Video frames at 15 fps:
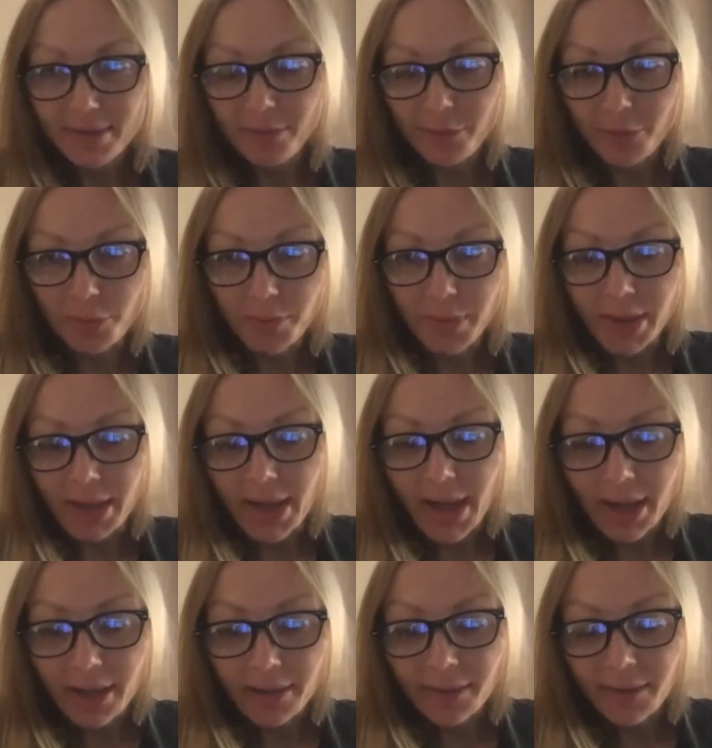for me.
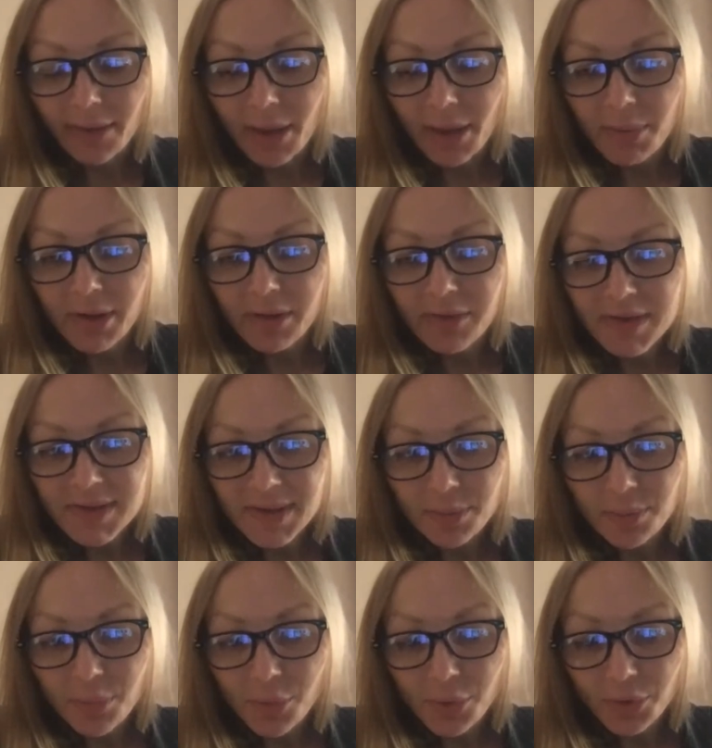And I believe it's
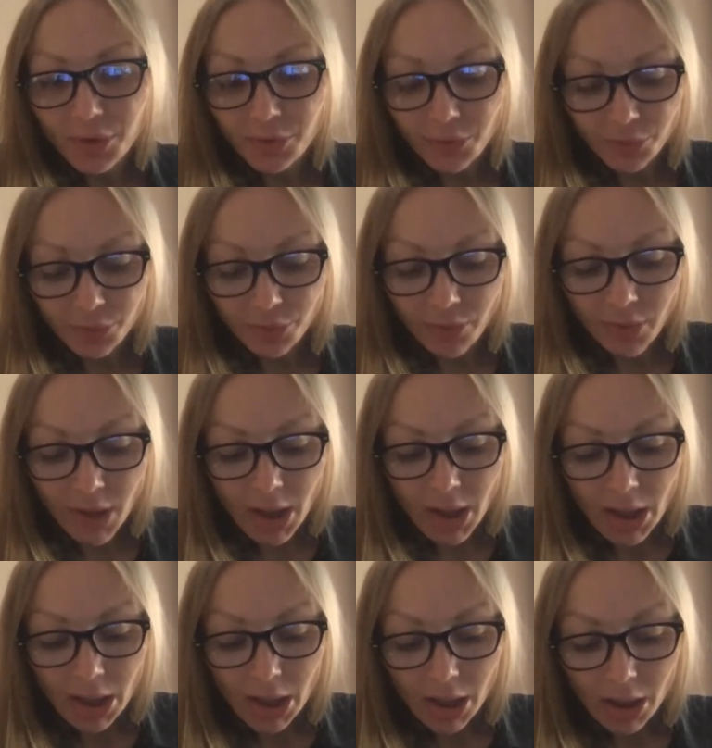important to
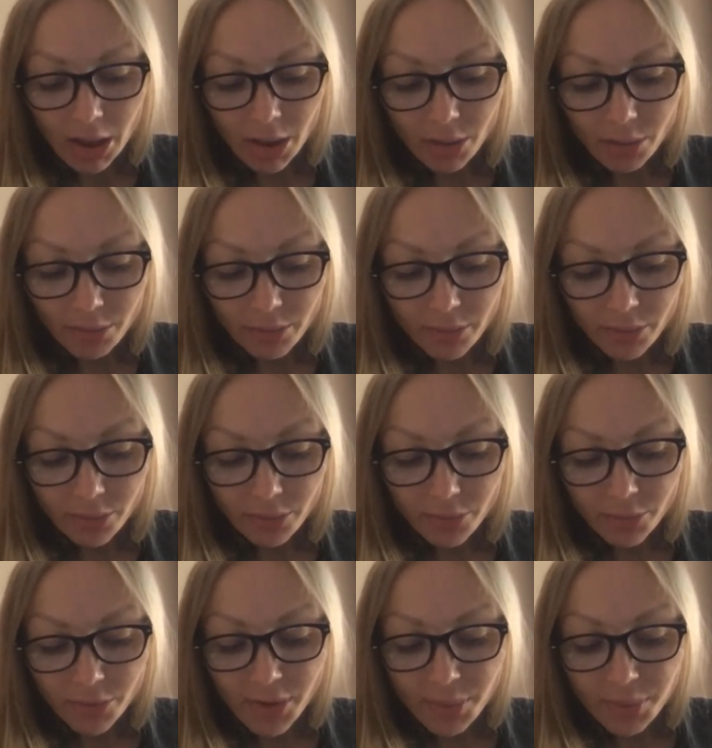uh,
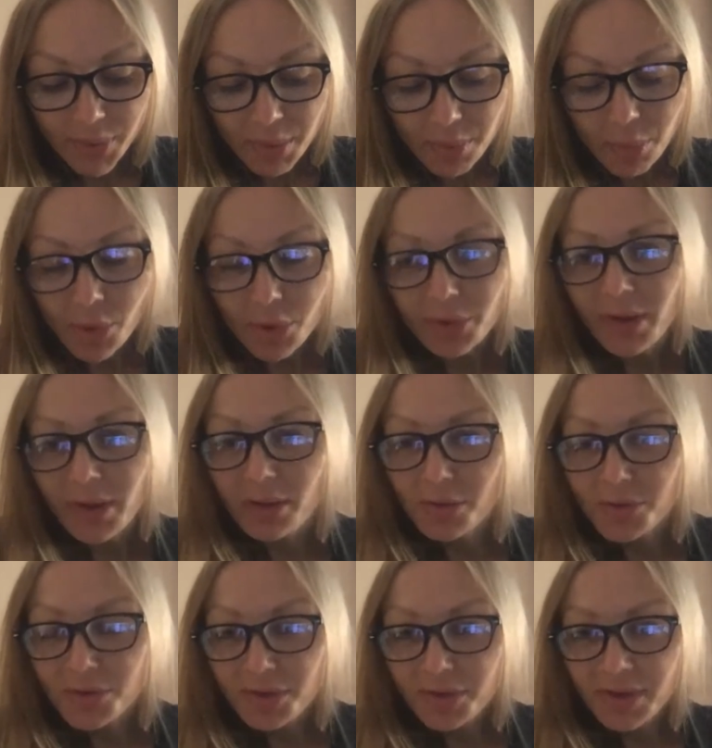really pinpoint that
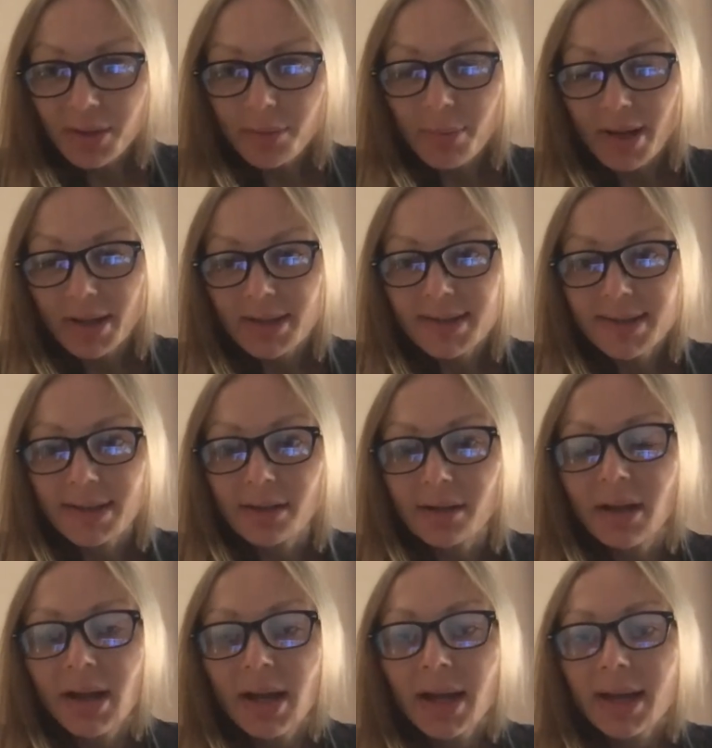longevity
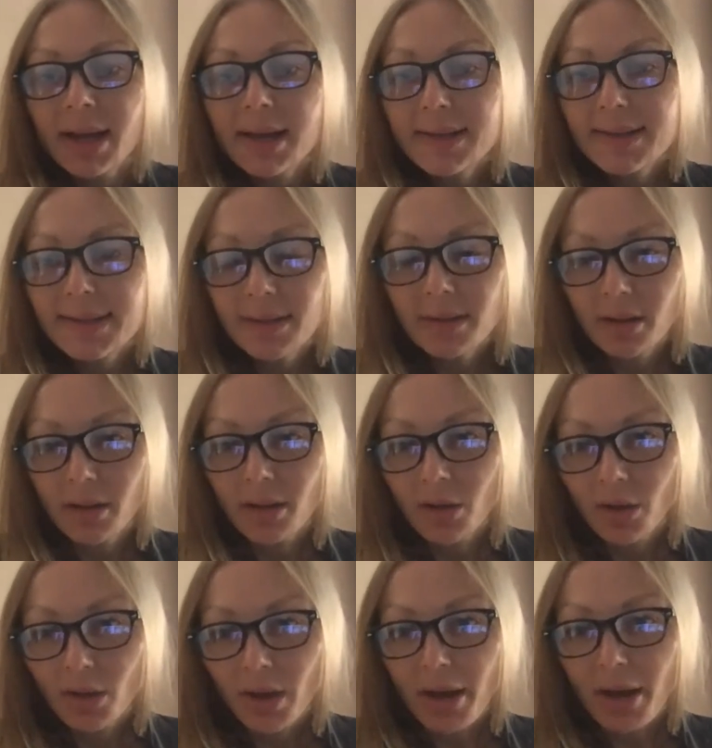medicine is
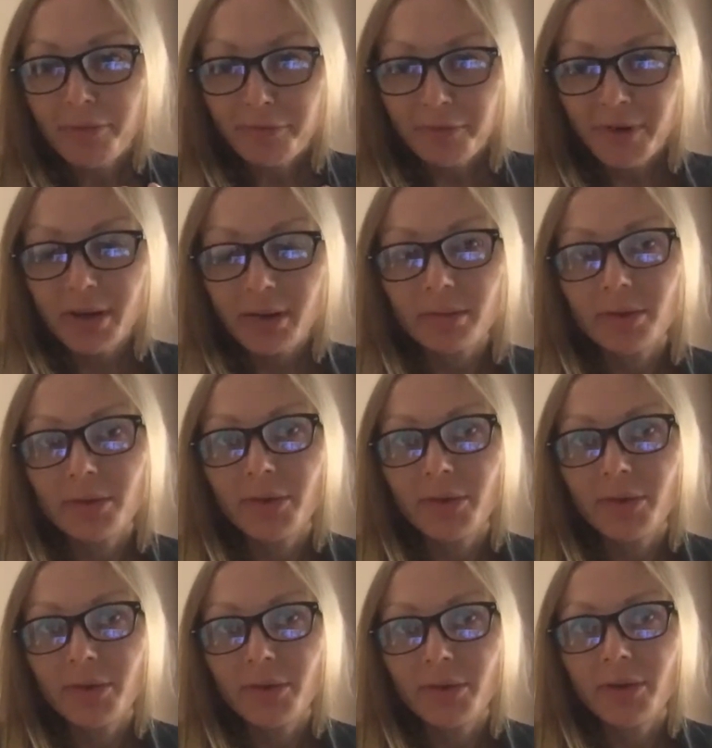a field
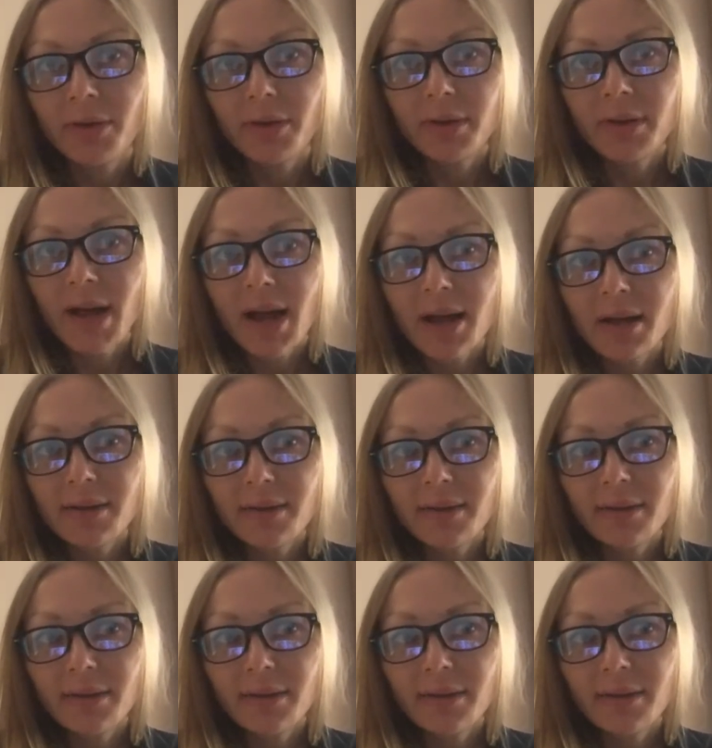that